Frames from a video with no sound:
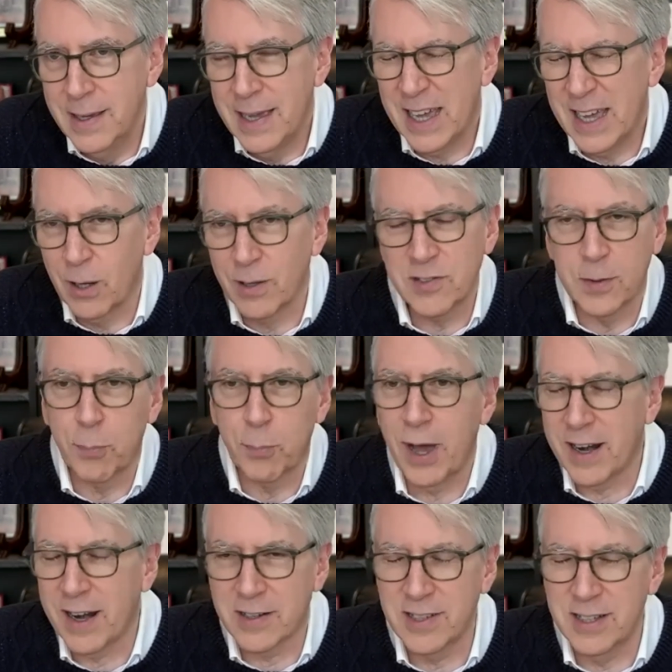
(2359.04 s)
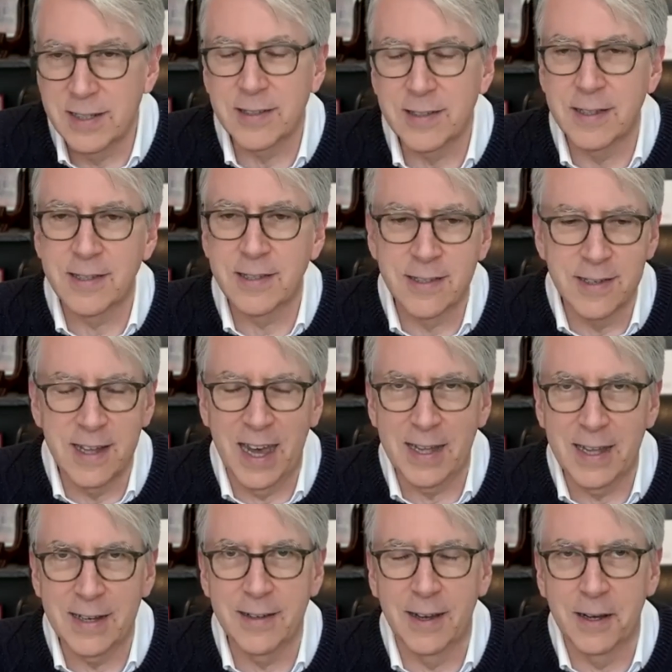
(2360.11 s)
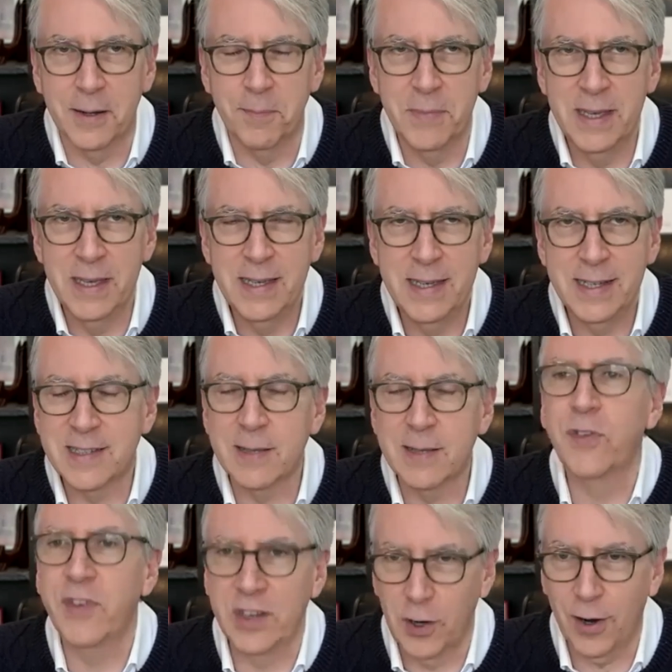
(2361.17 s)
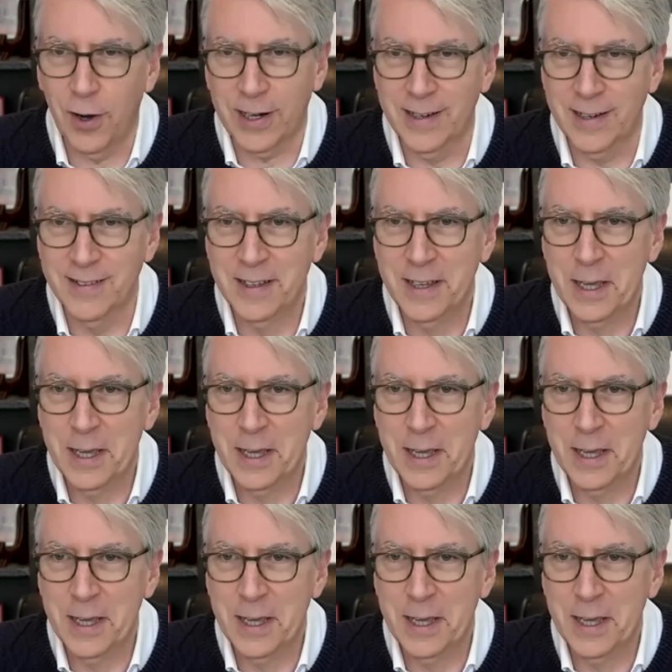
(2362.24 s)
And also the products, it's this is not, um, it's a moving target.